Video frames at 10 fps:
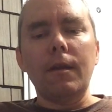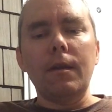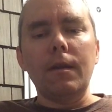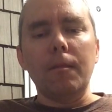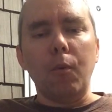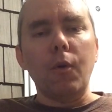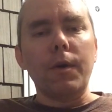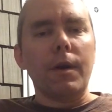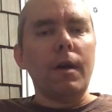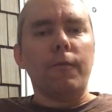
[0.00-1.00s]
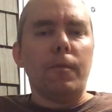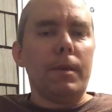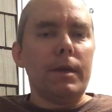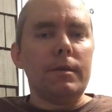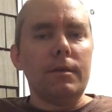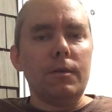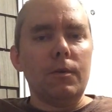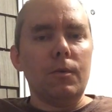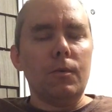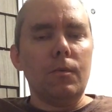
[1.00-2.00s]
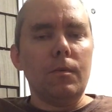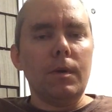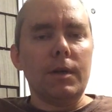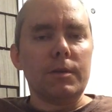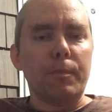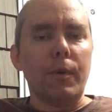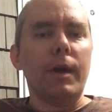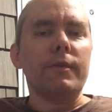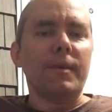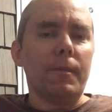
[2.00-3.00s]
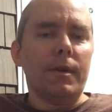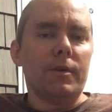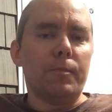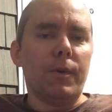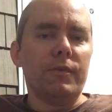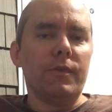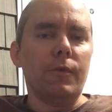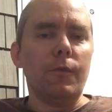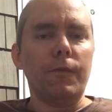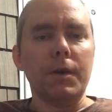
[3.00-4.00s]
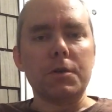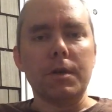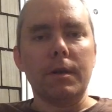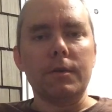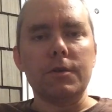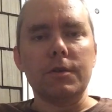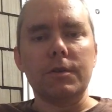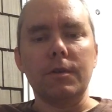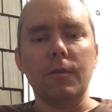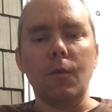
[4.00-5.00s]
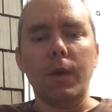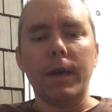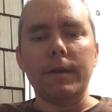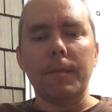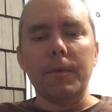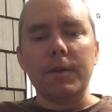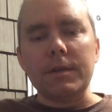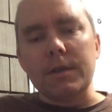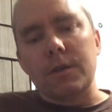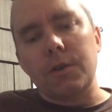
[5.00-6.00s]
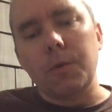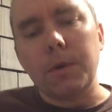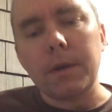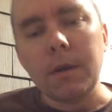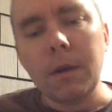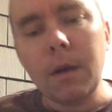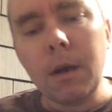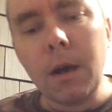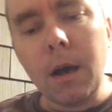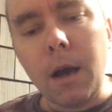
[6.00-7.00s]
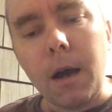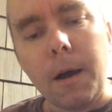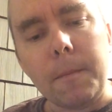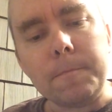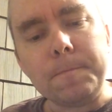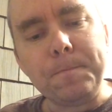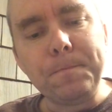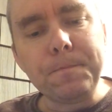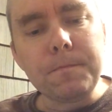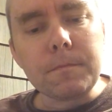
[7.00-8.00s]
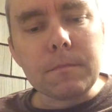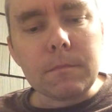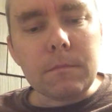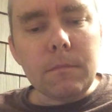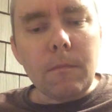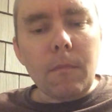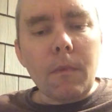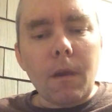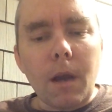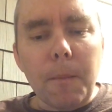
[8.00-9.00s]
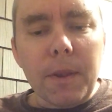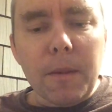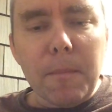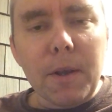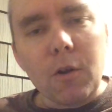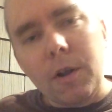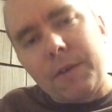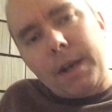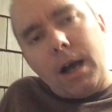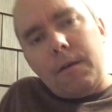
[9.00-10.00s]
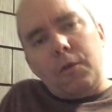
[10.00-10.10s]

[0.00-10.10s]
important enough for me to express, I'm going to express it through fiction. It's just the way I'm going to tend to do it. I'm in the middle of a novel